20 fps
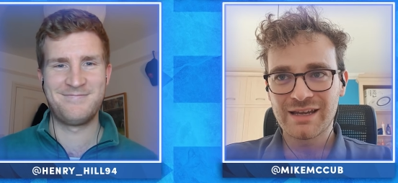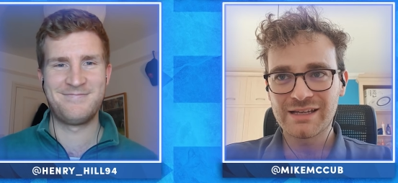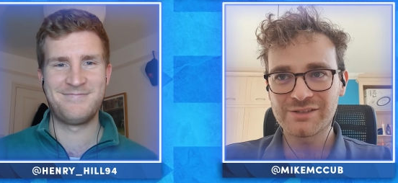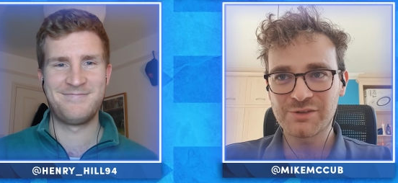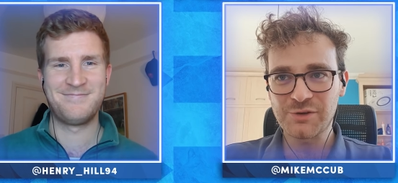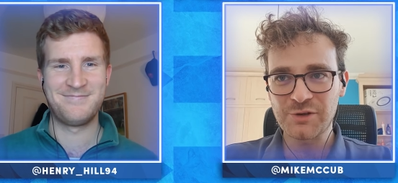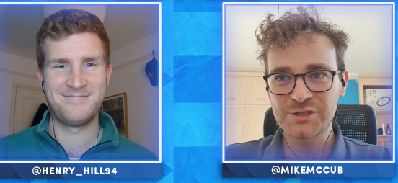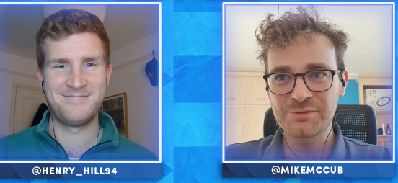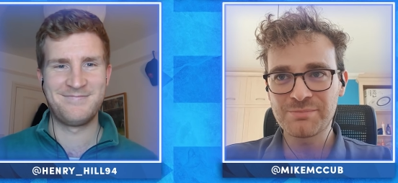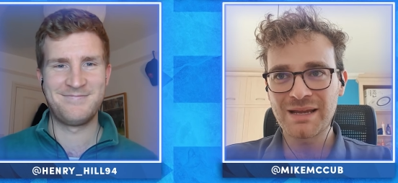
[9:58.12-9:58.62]
Speaker 1: it's
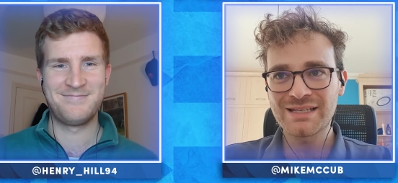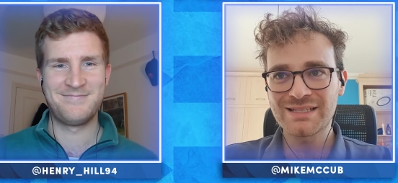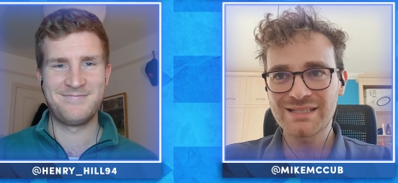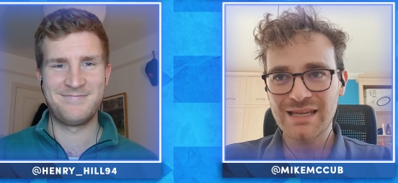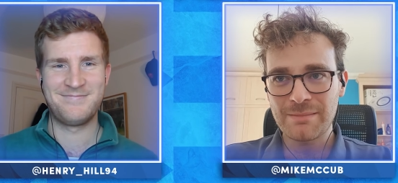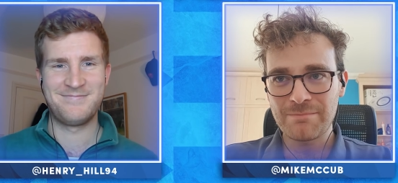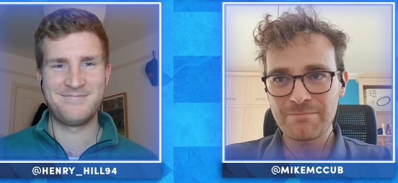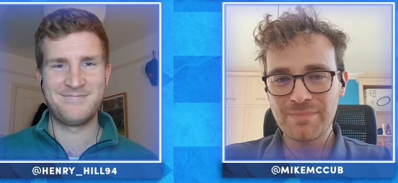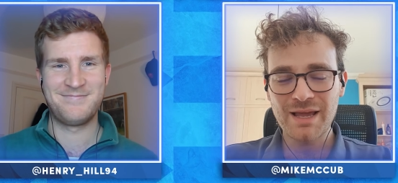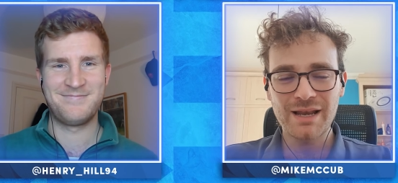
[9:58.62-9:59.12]
Ousmane
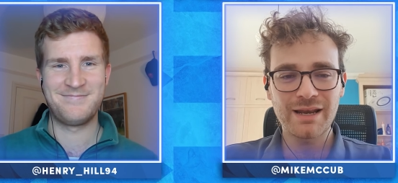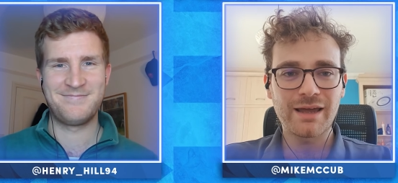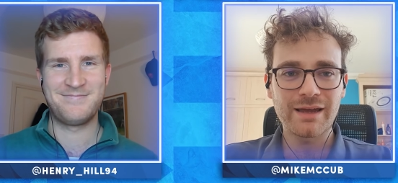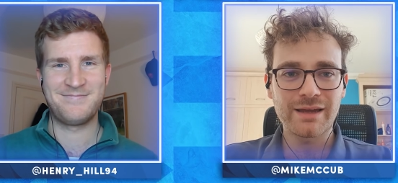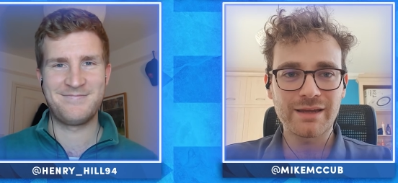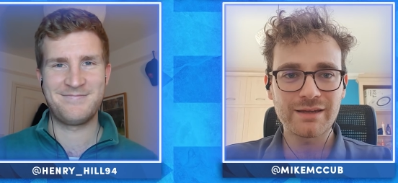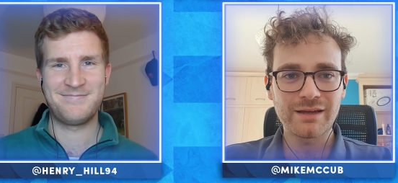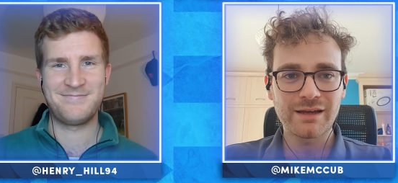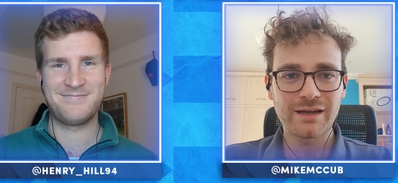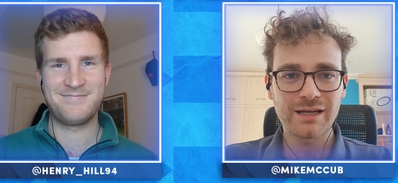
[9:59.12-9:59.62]

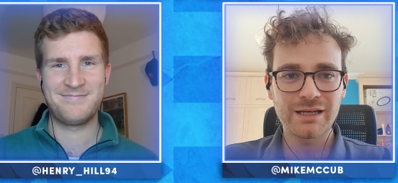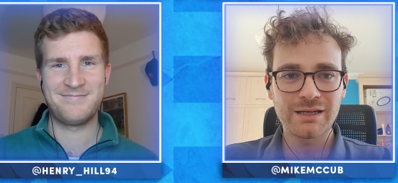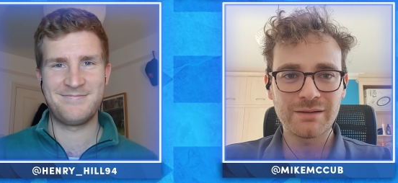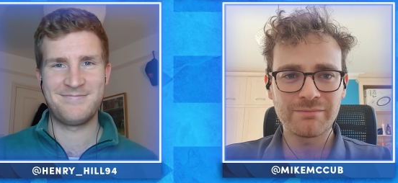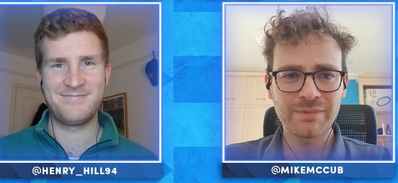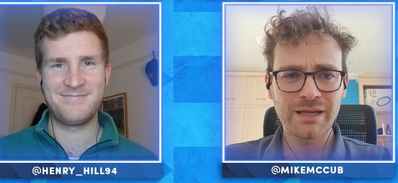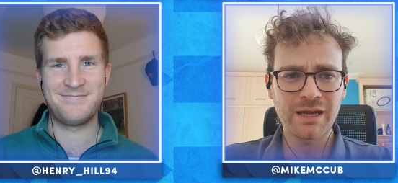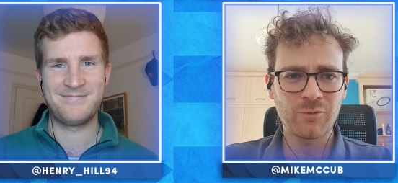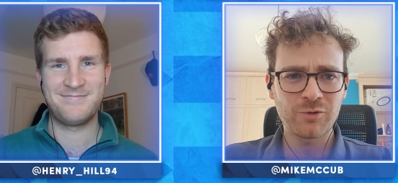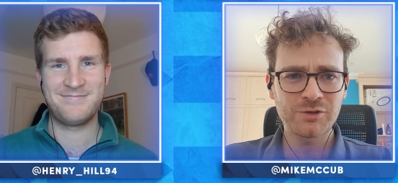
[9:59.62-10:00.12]
Dembele. Um,
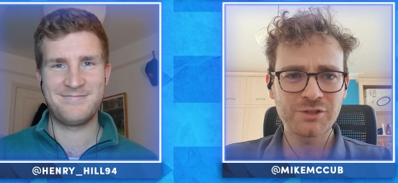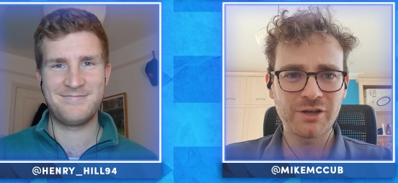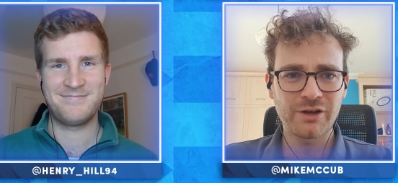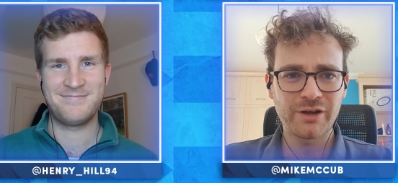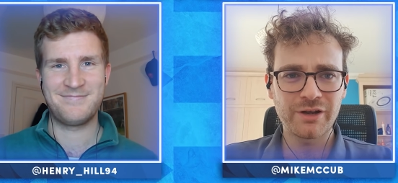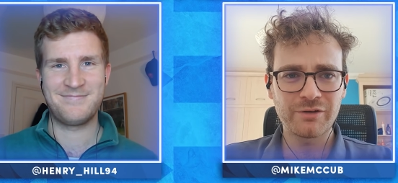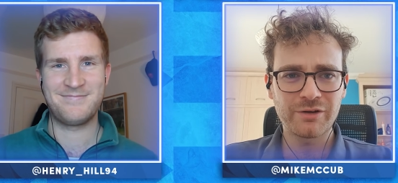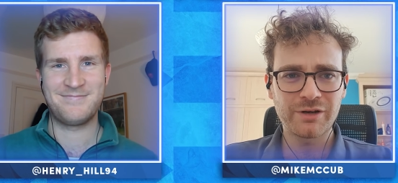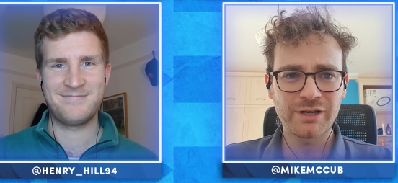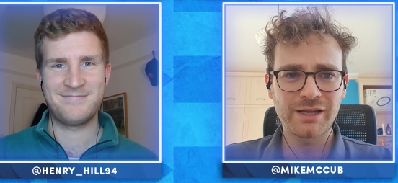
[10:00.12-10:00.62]
yeah, what's
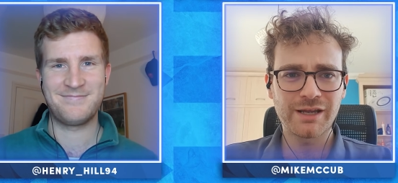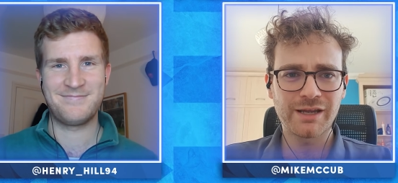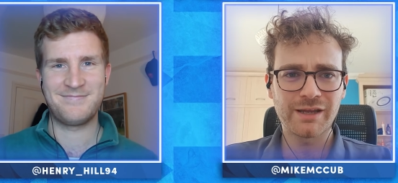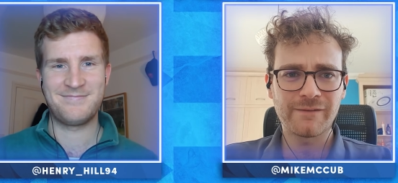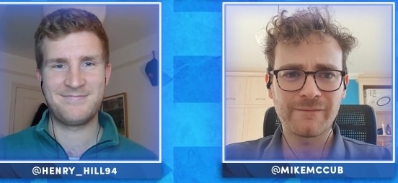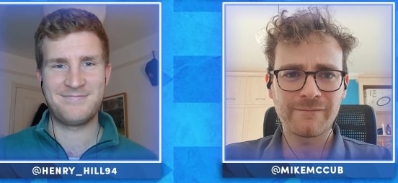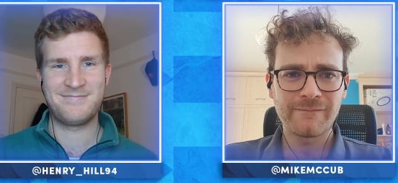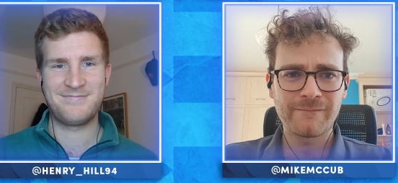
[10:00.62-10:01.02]
going on here?